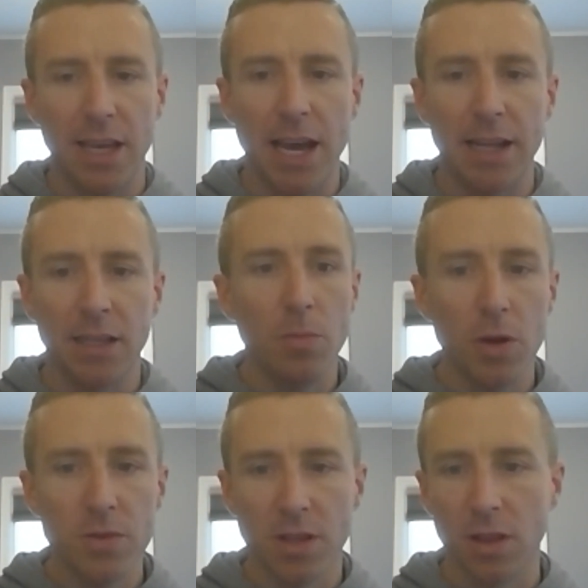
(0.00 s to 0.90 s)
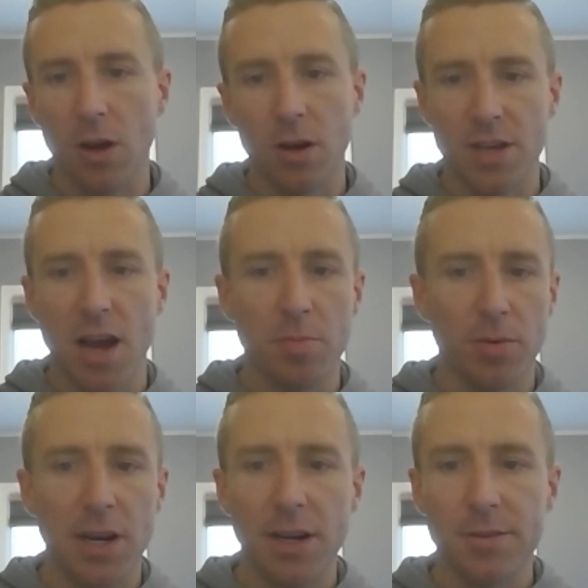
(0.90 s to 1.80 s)
that most of the large
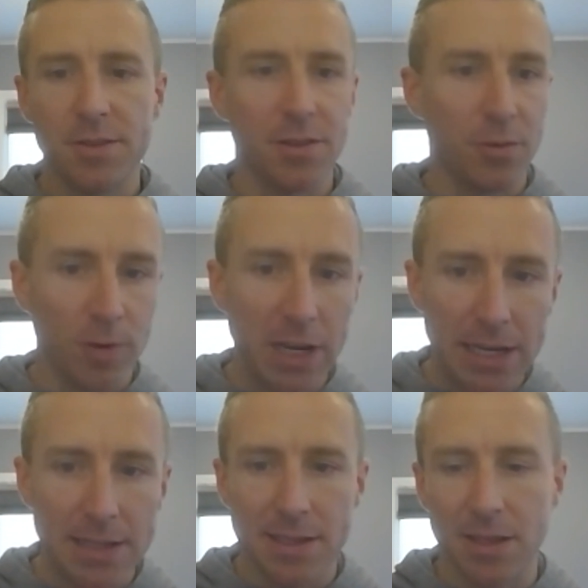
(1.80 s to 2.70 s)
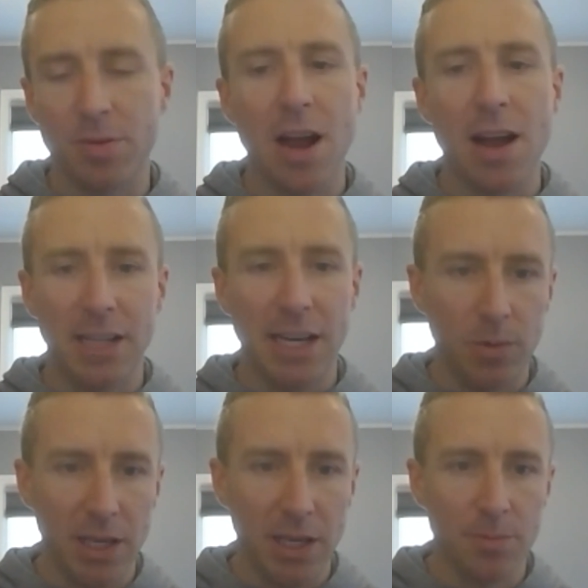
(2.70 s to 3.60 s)
operators and the REITs and the private
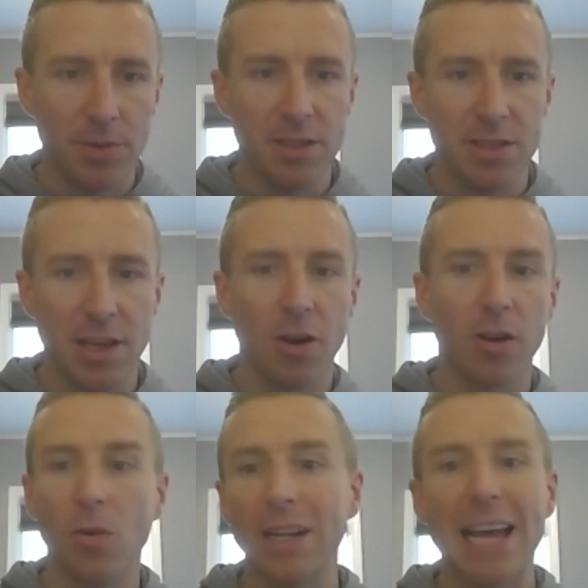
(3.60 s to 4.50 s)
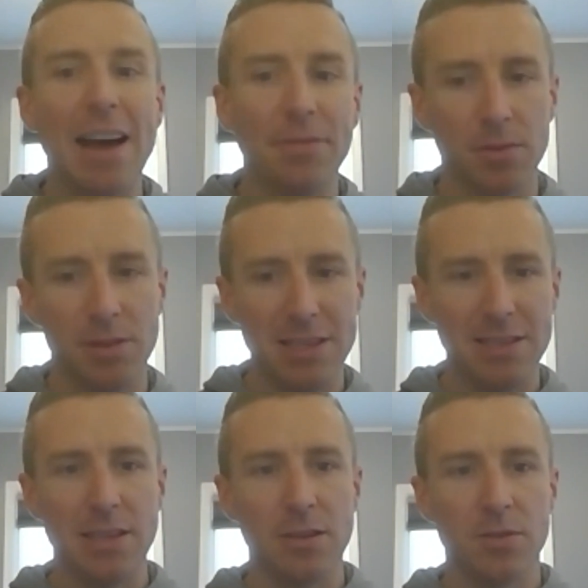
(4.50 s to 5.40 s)
equity companies they aren't going after
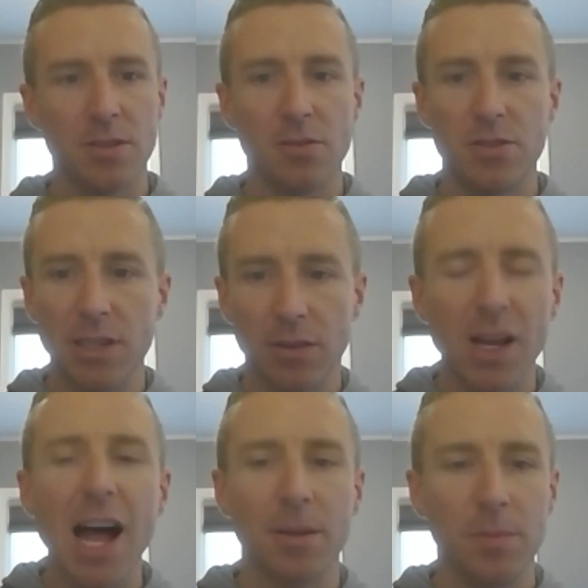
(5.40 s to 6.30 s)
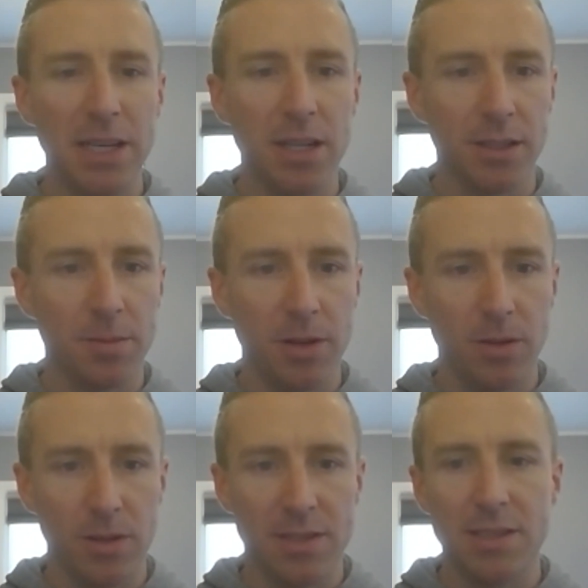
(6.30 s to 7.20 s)
these deals, and there's still a lot of meat on the
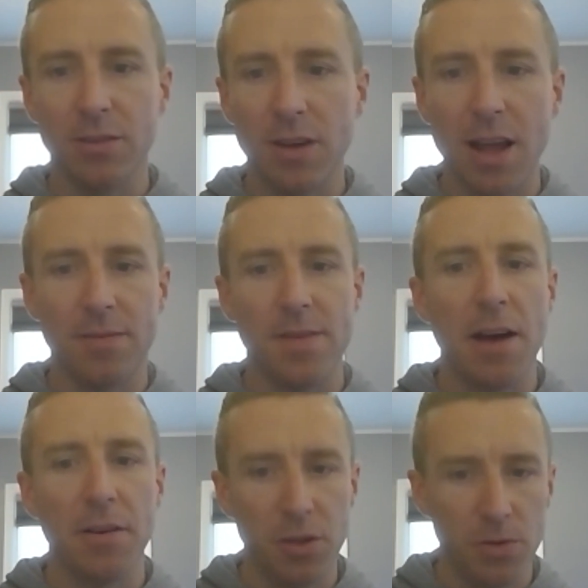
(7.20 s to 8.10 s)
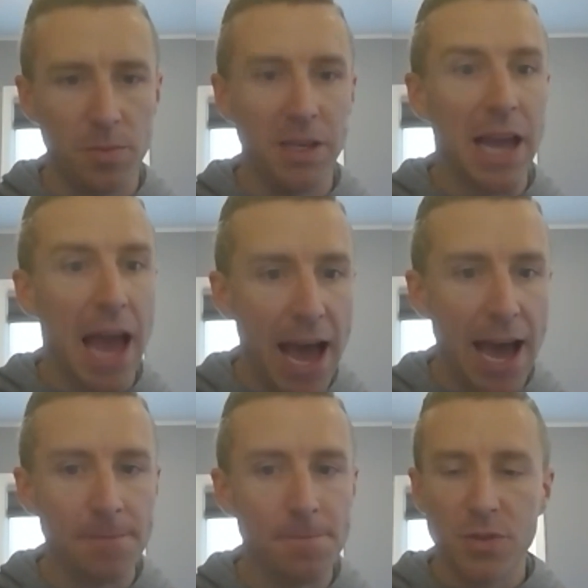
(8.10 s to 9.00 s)
bone and still a lot of value to be
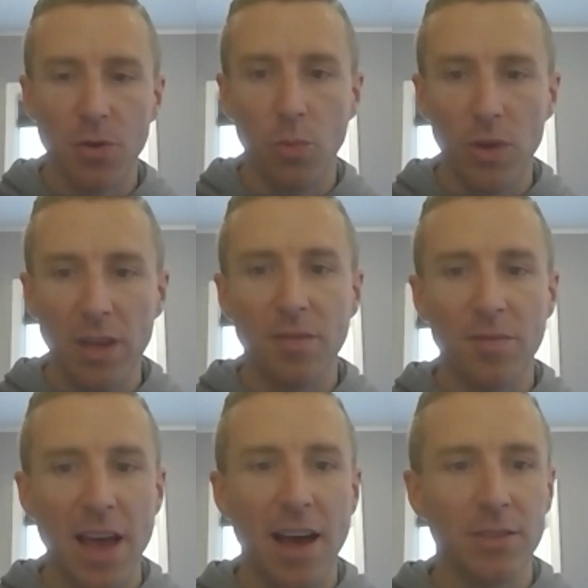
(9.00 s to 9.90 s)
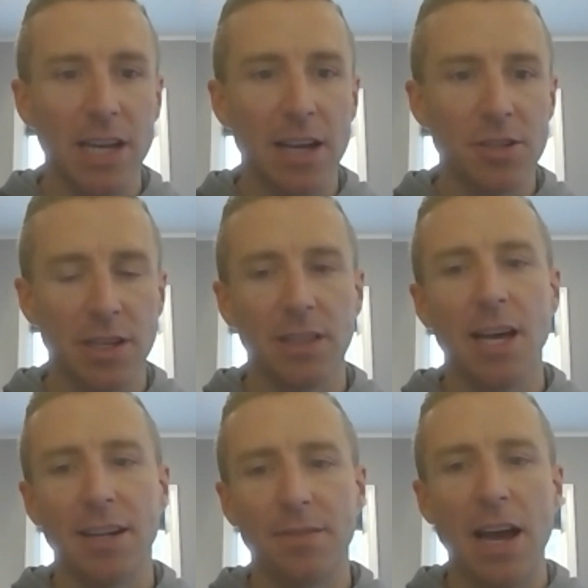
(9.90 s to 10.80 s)
had. So we have found actually a
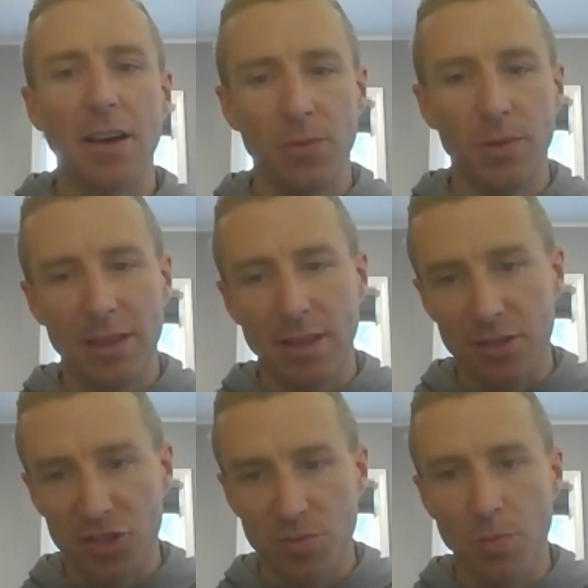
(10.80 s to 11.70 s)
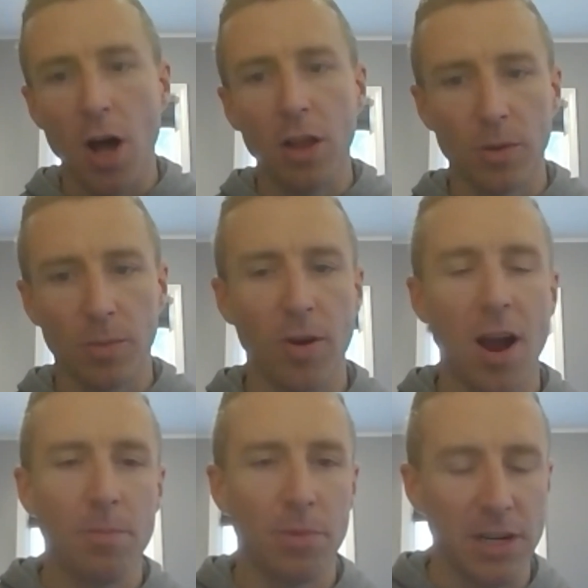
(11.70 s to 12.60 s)
lot of value in the smaller
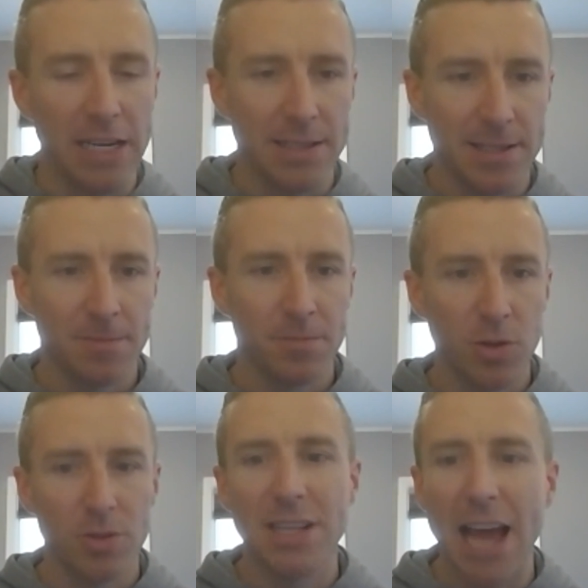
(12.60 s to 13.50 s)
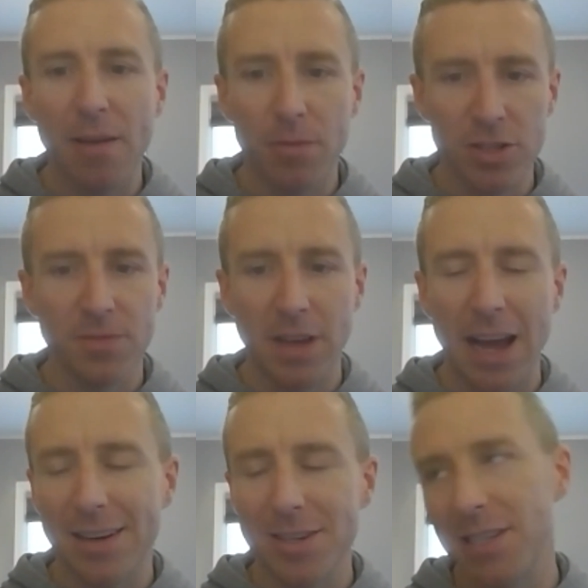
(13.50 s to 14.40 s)
properties. So it's an average of
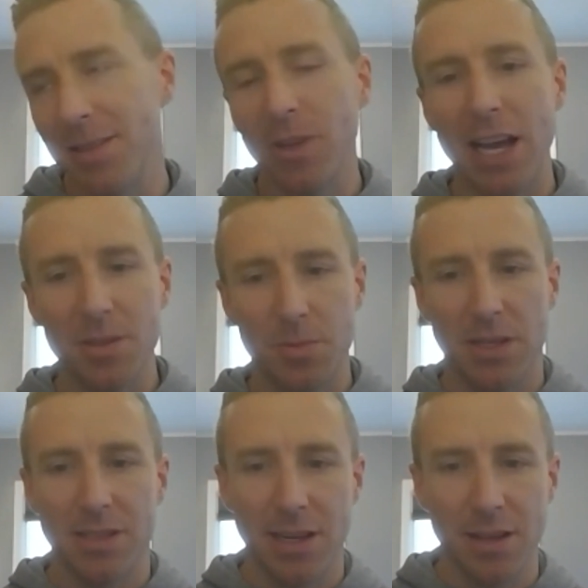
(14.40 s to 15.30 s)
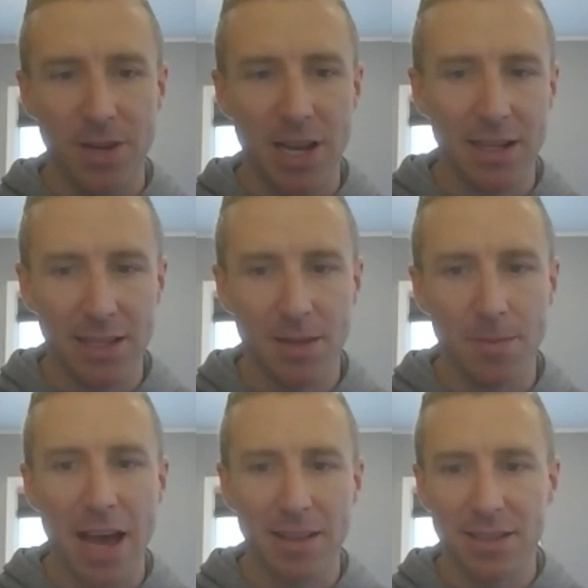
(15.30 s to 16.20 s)
actually someone asked me this the other day. I did the
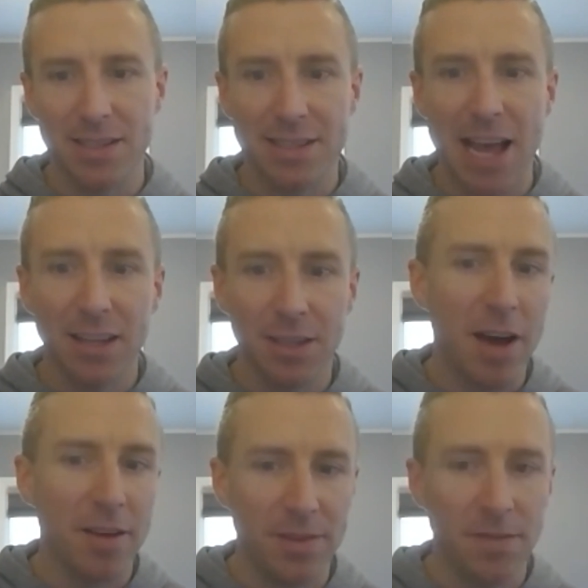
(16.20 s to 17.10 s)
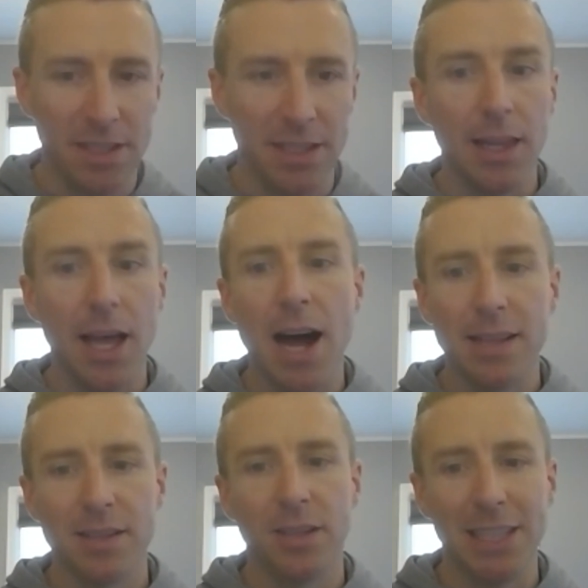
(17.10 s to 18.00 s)
math. It's exactly about 50
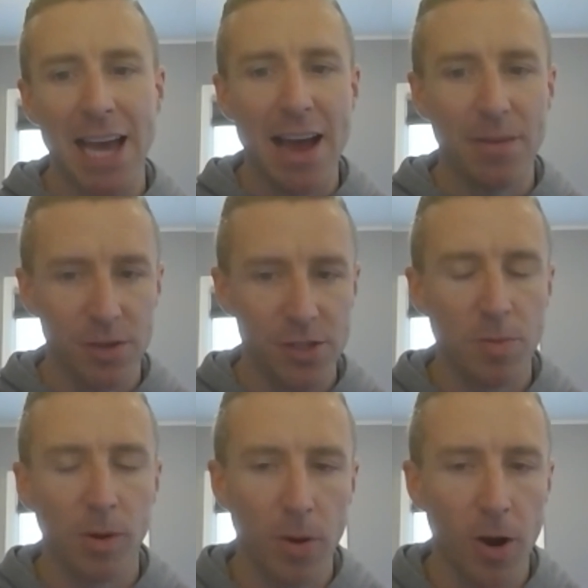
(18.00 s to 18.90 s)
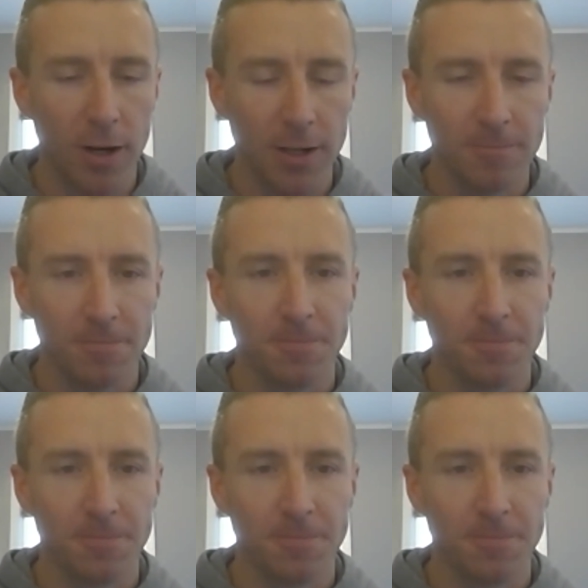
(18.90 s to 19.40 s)
lots on average per park.